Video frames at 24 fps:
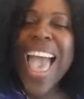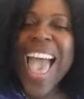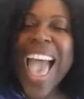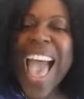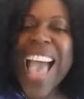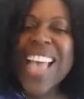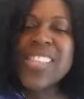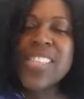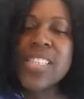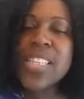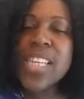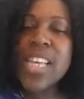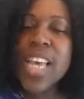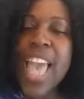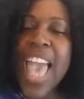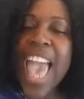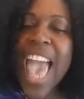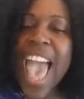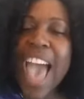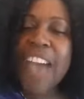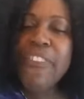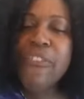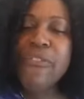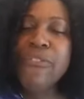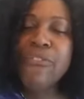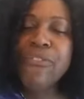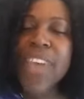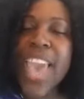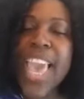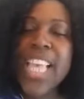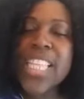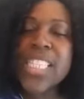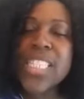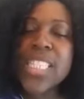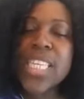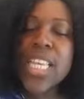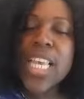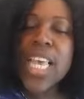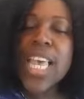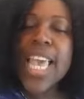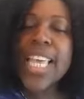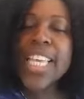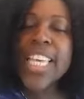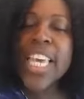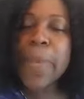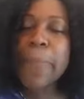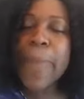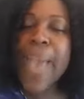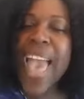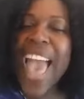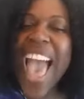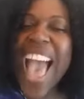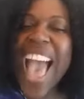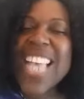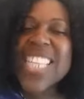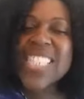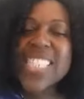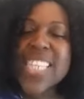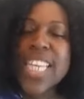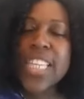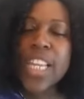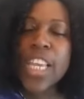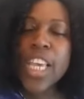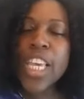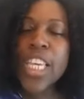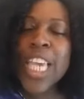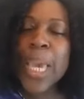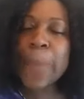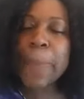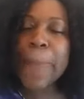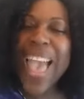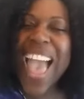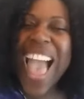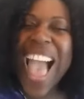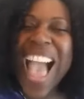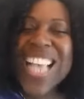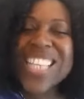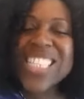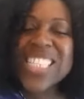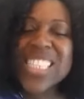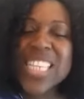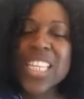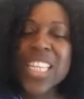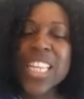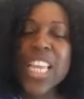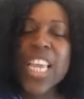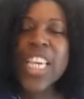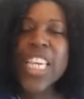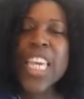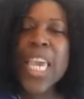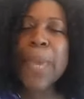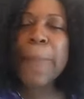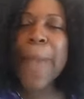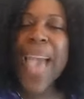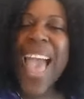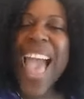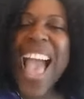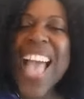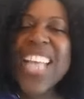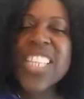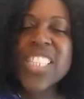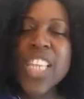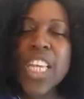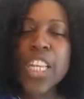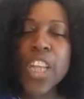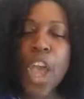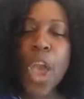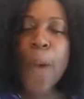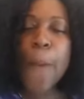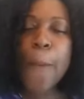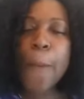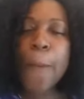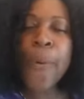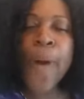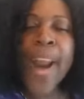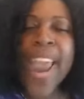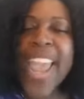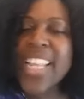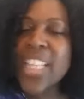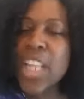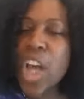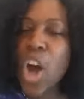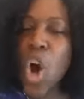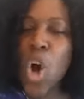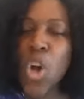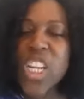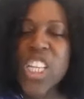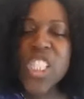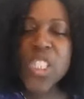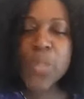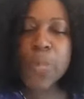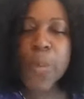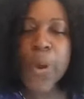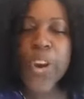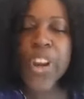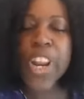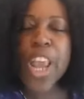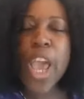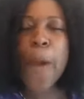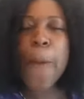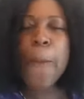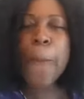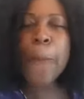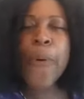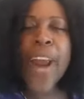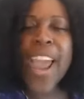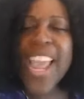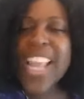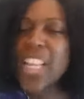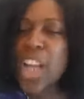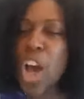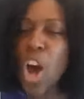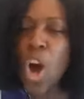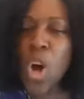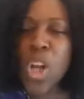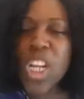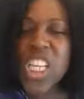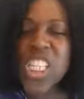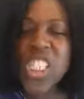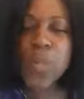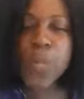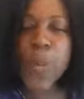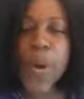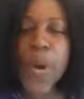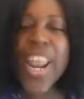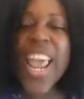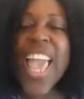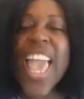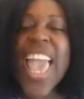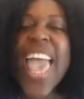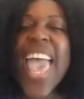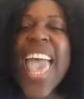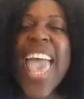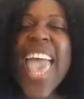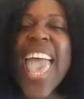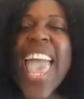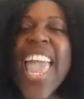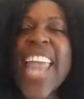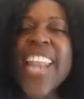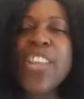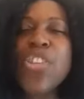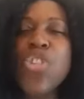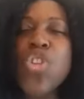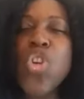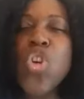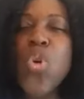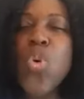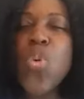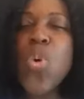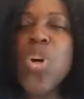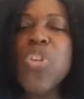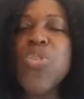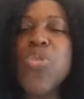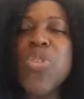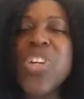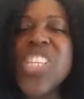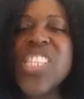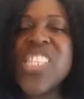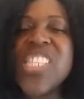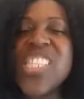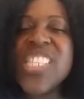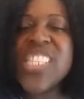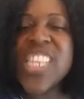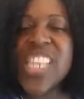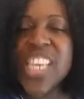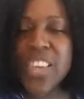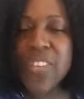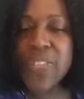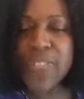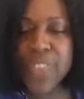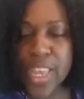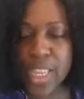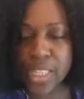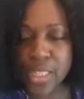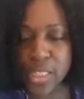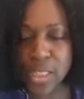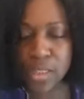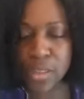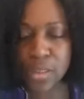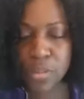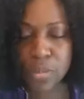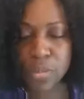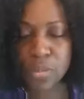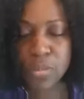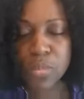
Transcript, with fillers: Ask, have faith, keep asking, keep asking, keep asking. Pray in the Holy Spirit, pray in the Holy Spirit, and you will receive it.